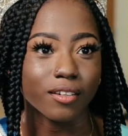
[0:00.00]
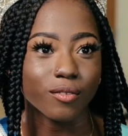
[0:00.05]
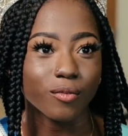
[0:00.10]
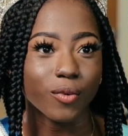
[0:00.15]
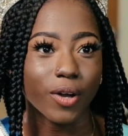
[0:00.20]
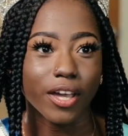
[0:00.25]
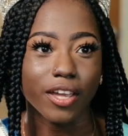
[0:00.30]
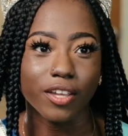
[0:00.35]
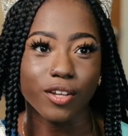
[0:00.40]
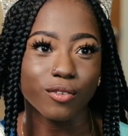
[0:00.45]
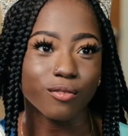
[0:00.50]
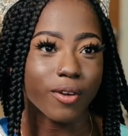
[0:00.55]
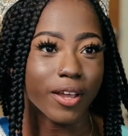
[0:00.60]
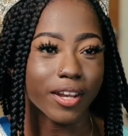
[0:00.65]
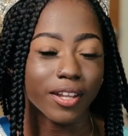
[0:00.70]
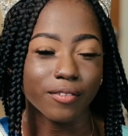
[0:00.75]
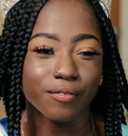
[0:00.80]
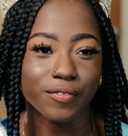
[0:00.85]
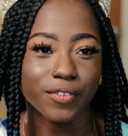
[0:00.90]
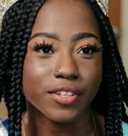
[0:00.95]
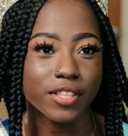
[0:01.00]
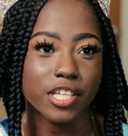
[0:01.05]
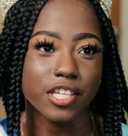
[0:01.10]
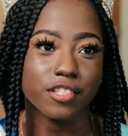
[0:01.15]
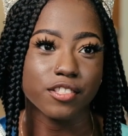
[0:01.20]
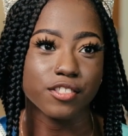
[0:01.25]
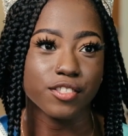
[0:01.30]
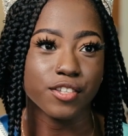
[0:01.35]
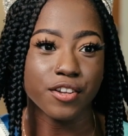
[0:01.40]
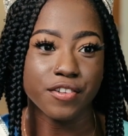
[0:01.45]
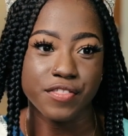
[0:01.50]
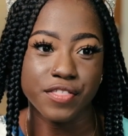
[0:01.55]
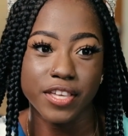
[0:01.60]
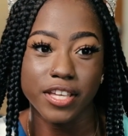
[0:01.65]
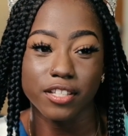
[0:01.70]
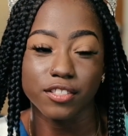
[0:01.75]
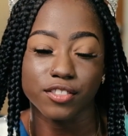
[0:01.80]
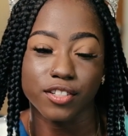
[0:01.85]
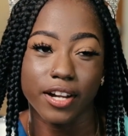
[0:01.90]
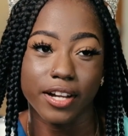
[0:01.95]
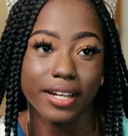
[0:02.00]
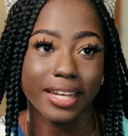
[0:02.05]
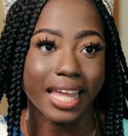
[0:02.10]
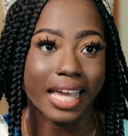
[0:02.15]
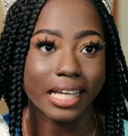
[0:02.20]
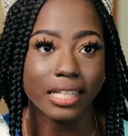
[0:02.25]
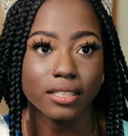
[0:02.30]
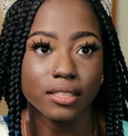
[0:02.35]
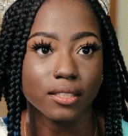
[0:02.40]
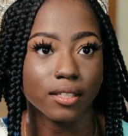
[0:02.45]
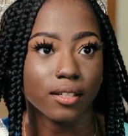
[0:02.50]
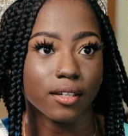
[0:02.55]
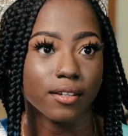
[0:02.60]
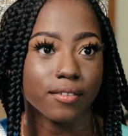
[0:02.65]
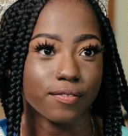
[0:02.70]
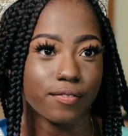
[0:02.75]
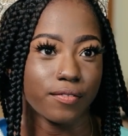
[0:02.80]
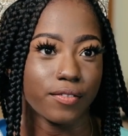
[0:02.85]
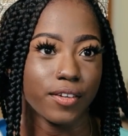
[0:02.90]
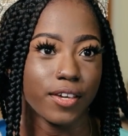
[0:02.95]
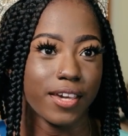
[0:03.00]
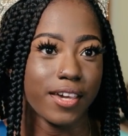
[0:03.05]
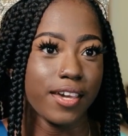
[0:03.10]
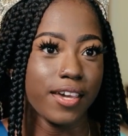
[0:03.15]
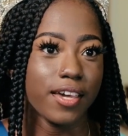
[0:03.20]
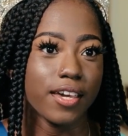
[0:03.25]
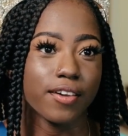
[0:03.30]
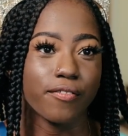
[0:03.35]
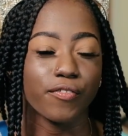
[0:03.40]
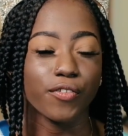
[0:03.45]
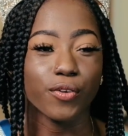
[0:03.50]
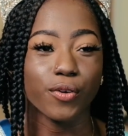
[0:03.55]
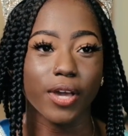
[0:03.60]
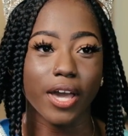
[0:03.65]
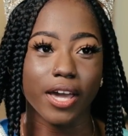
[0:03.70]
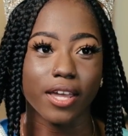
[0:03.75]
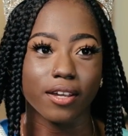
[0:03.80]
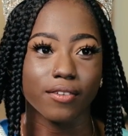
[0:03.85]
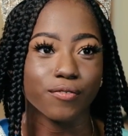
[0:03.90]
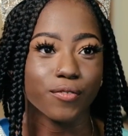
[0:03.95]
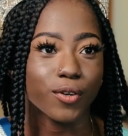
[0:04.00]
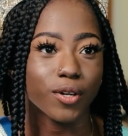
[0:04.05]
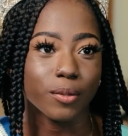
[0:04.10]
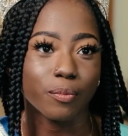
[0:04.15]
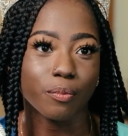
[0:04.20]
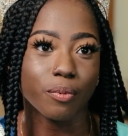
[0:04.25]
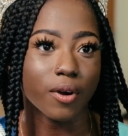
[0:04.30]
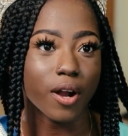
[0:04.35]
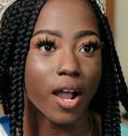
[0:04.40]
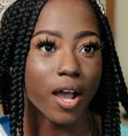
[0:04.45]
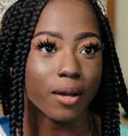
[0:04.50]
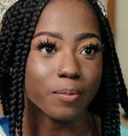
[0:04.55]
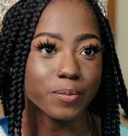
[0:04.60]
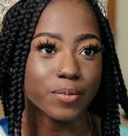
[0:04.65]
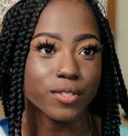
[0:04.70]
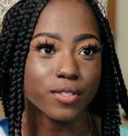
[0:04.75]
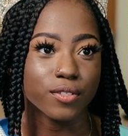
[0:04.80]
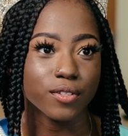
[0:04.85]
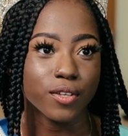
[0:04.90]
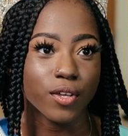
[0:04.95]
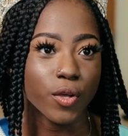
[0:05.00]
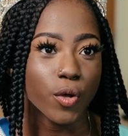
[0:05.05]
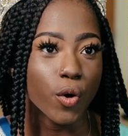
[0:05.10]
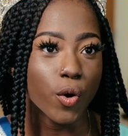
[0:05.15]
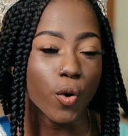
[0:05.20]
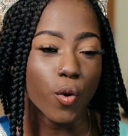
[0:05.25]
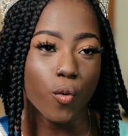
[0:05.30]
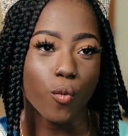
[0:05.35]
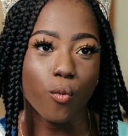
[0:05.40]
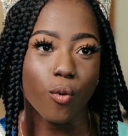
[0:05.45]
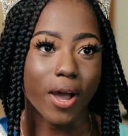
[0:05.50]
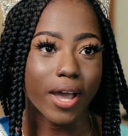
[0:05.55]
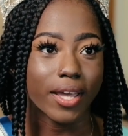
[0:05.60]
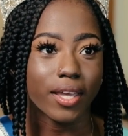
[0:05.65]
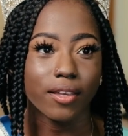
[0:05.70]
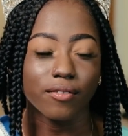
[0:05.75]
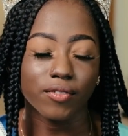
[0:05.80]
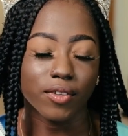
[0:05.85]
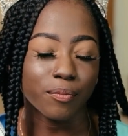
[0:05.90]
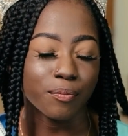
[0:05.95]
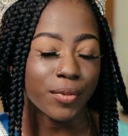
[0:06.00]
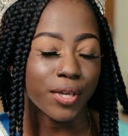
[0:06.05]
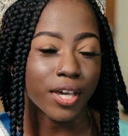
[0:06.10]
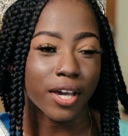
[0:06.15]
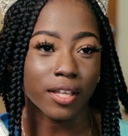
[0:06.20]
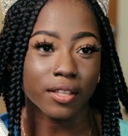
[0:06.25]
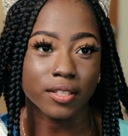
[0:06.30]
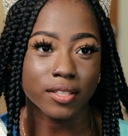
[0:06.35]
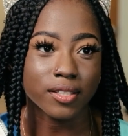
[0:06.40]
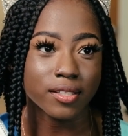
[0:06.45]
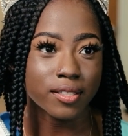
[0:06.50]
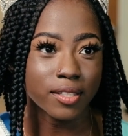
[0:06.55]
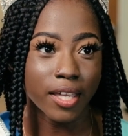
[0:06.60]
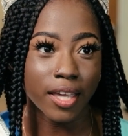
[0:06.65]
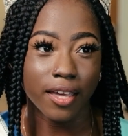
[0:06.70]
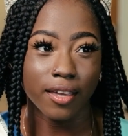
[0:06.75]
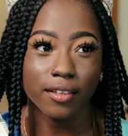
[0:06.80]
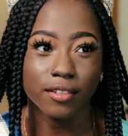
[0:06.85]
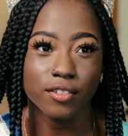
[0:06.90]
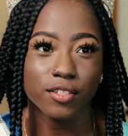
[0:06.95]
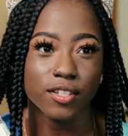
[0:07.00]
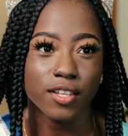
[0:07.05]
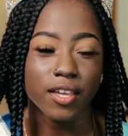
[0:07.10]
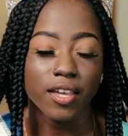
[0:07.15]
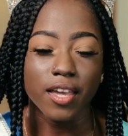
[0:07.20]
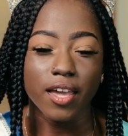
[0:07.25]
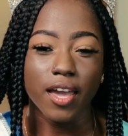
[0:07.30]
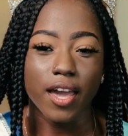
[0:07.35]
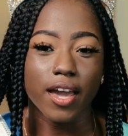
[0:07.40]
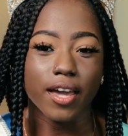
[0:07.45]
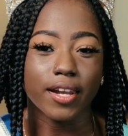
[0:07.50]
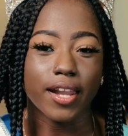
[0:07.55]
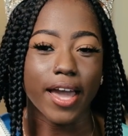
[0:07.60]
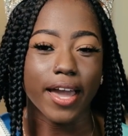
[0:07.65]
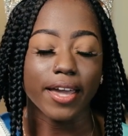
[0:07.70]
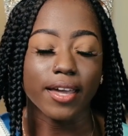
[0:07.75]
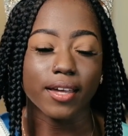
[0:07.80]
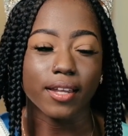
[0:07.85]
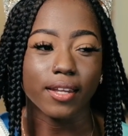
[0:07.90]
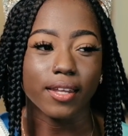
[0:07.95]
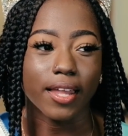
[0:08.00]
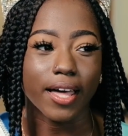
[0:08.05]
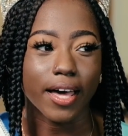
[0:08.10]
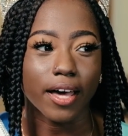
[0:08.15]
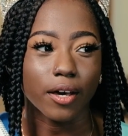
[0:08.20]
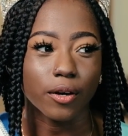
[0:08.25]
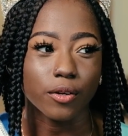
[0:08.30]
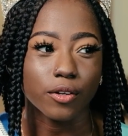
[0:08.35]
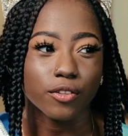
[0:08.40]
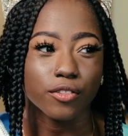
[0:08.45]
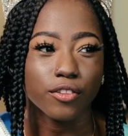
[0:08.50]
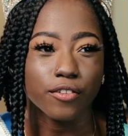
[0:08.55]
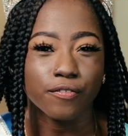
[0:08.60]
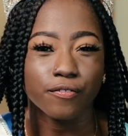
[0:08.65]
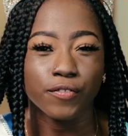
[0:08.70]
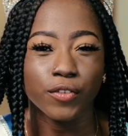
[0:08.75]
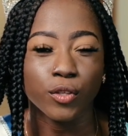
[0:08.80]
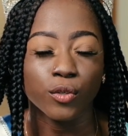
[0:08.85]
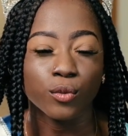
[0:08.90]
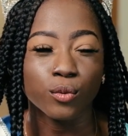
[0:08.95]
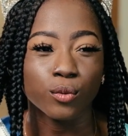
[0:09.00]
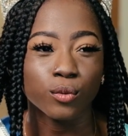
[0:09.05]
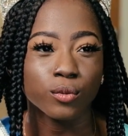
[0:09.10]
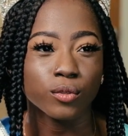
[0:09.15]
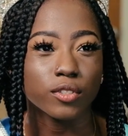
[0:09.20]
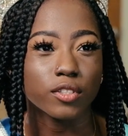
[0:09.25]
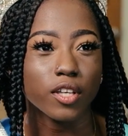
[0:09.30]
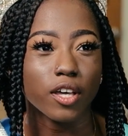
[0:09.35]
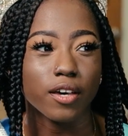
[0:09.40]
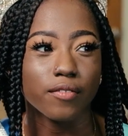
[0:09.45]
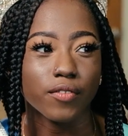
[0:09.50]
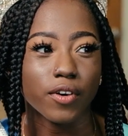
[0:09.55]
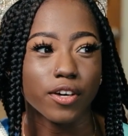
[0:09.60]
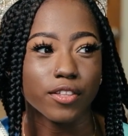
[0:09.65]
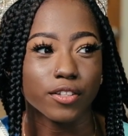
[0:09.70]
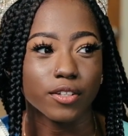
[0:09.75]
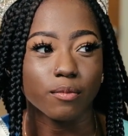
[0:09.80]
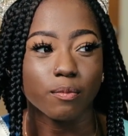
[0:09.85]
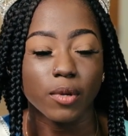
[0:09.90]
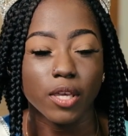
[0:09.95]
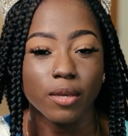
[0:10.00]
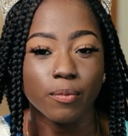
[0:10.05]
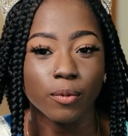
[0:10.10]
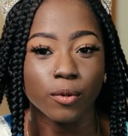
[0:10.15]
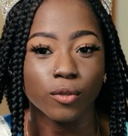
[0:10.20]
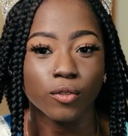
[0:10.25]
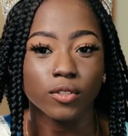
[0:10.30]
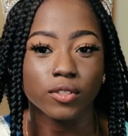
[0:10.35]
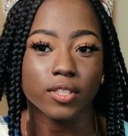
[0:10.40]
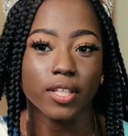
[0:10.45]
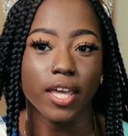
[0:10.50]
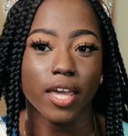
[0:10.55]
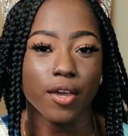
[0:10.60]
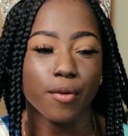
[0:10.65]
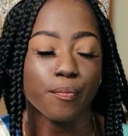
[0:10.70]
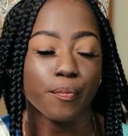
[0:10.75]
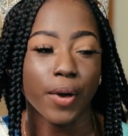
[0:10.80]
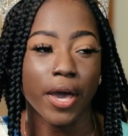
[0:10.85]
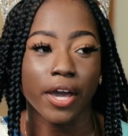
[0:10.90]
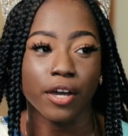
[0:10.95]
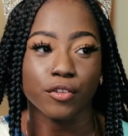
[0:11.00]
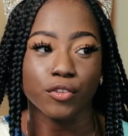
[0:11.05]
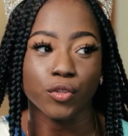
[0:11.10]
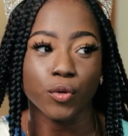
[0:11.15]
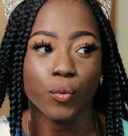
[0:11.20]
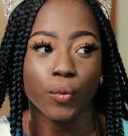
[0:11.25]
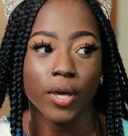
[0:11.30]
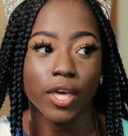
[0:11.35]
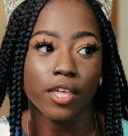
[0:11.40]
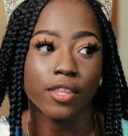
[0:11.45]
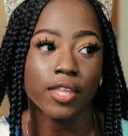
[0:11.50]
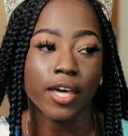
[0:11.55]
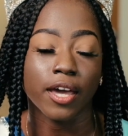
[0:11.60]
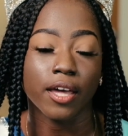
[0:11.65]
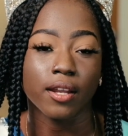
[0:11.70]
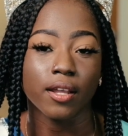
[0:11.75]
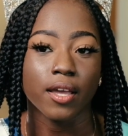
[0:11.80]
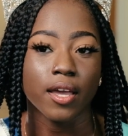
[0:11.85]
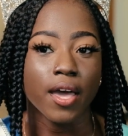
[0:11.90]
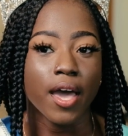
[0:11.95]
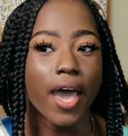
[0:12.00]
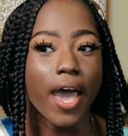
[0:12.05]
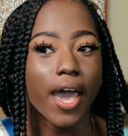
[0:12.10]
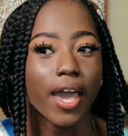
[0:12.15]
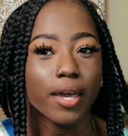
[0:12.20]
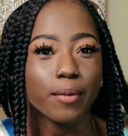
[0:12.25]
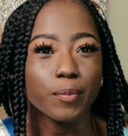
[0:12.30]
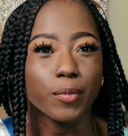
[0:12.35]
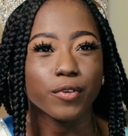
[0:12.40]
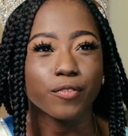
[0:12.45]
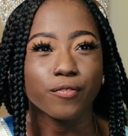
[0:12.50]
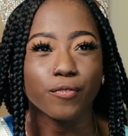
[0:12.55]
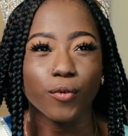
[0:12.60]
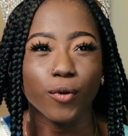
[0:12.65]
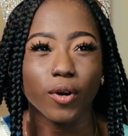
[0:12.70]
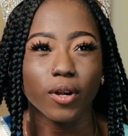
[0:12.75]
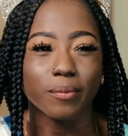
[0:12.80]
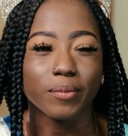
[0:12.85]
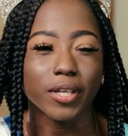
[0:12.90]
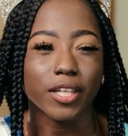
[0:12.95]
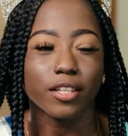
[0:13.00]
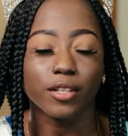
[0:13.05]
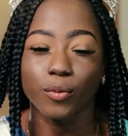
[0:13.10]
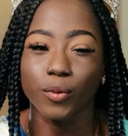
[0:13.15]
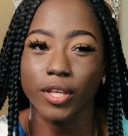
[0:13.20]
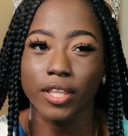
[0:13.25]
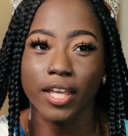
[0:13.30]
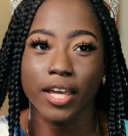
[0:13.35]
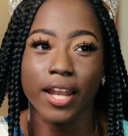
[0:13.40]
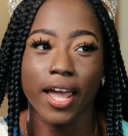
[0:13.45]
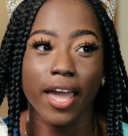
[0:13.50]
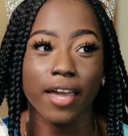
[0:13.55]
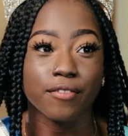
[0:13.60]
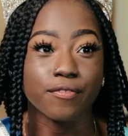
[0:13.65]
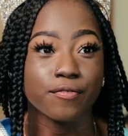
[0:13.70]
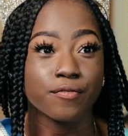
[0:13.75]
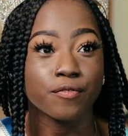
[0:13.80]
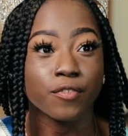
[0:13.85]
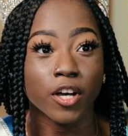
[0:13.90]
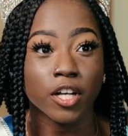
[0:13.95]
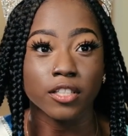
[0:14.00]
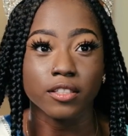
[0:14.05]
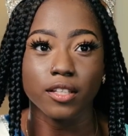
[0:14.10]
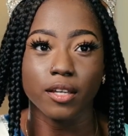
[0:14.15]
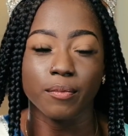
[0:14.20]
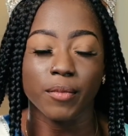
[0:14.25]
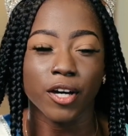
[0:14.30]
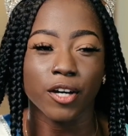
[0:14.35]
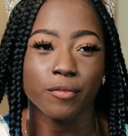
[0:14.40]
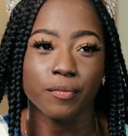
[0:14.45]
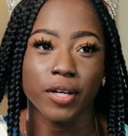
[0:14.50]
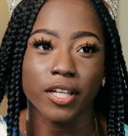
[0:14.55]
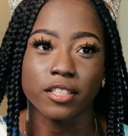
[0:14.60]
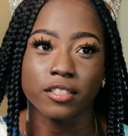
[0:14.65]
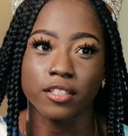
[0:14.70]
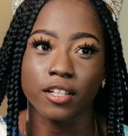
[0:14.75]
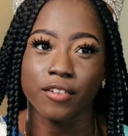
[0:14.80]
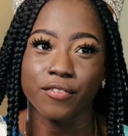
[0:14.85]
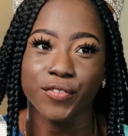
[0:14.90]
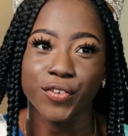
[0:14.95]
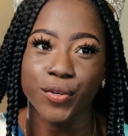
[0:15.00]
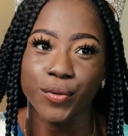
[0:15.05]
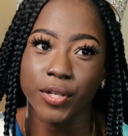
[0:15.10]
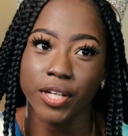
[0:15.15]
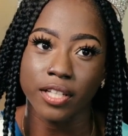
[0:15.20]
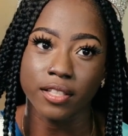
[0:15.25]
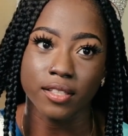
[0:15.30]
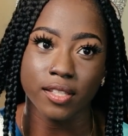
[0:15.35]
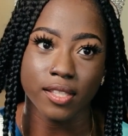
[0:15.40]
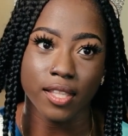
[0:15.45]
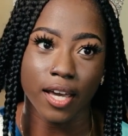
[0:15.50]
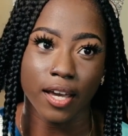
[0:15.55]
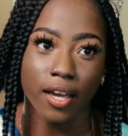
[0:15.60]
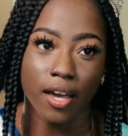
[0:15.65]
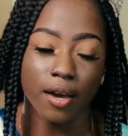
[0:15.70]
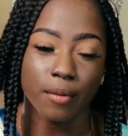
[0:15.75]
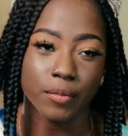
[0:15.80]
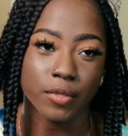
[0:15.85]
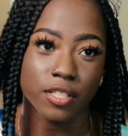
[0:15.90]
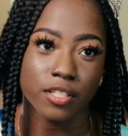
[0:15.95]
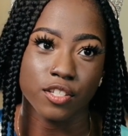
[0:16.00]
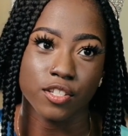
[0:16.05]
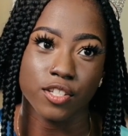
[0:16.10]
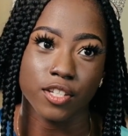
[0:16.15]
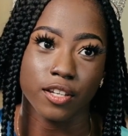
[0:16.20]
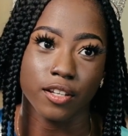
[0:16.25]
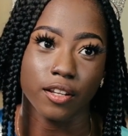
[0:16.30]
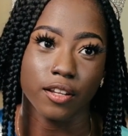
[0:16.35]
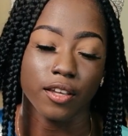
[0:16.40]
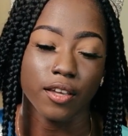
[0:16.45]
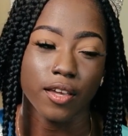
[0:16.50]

Why are you running for this? Your things aren't nice enough. If you can't afford props, why even be on the stage? And I allowed the views of other people to impact the way that I performed and the way that I felt about myself going into that competition.